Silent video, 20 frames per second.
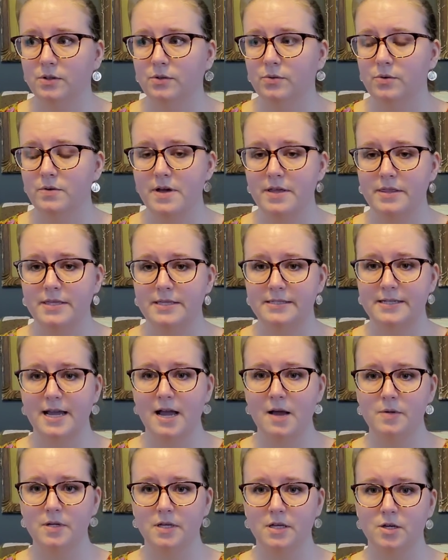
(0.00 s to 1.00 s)
we got this
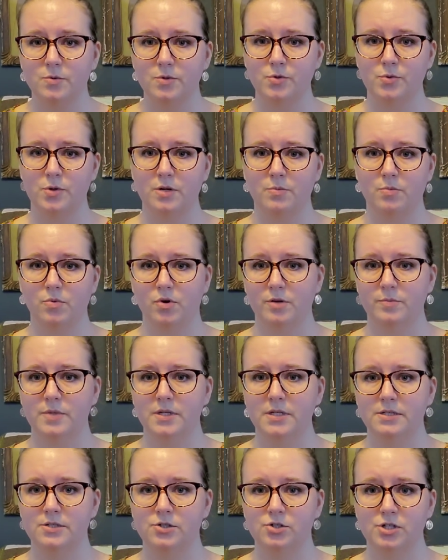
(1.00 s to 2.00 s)
time to kill between
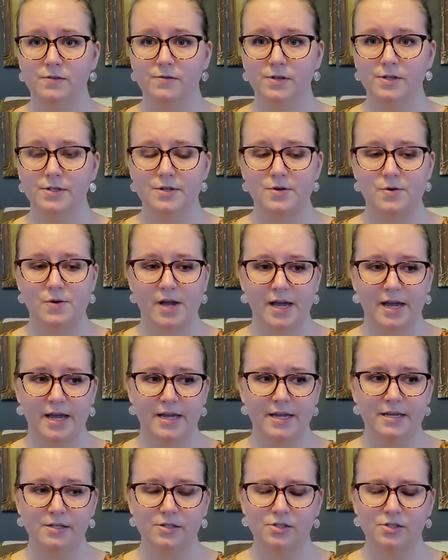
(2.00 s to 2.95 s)
appointments. She feels okay.